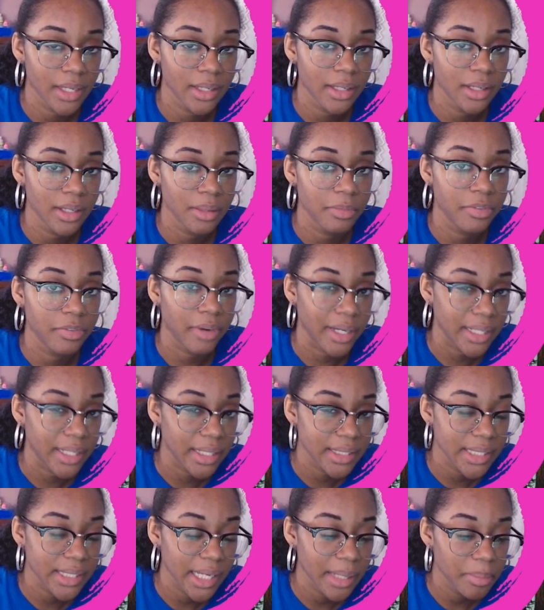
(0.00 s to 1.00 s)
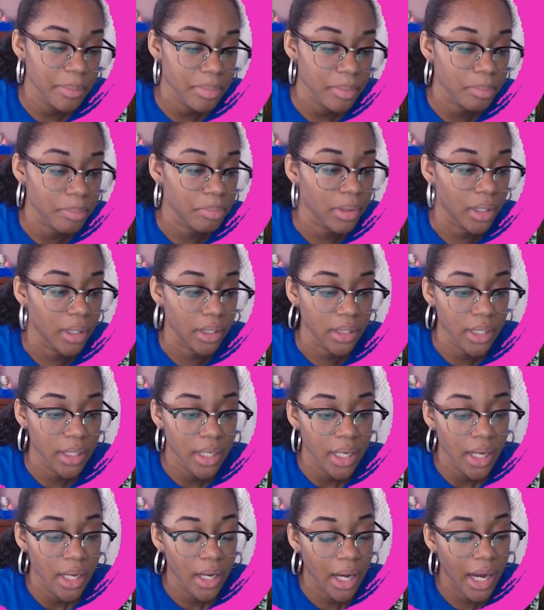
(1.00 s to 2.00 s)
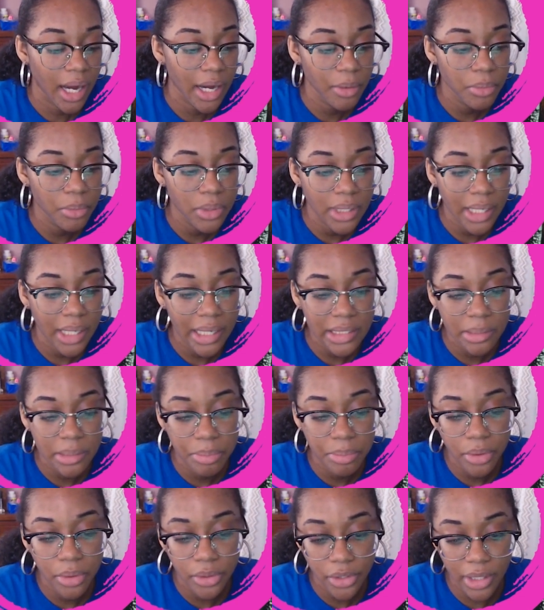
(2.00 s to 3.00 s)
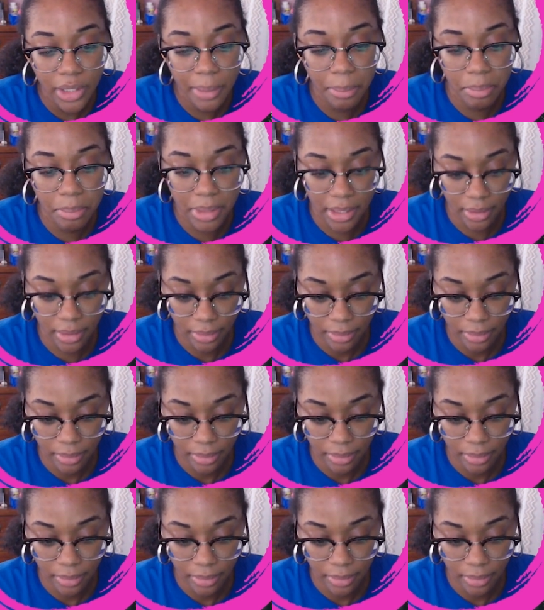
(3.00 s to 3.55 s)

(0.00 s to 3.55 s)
fighting type, but I would like to put her in B.